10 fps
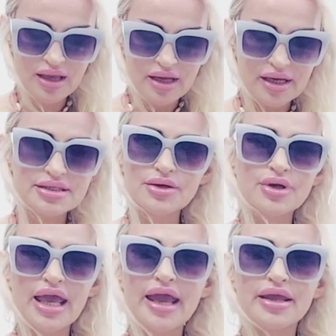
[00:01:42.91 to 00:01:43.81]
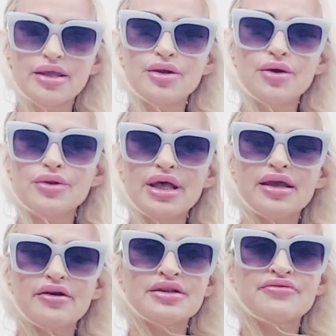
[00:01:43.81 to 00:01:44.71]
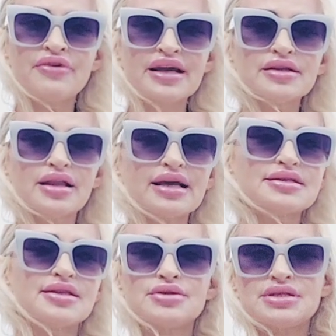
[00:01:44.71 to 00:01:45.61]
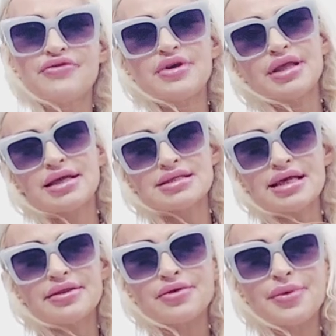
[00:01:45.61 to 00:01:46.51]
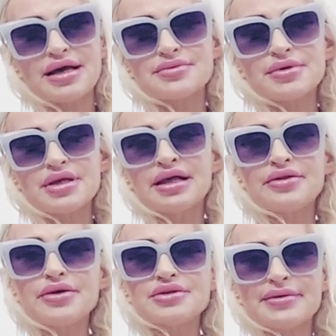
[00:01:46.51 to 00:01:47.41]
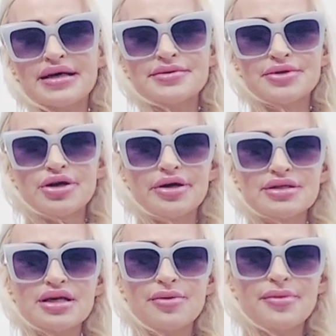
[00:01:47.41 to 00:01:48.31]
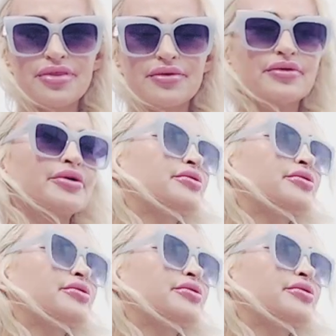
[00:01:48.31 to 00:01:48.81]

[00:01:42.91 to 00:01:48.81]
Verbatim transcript: It's okay, you know, like it's finalize those feelings. Let those past let those past betrayals come through,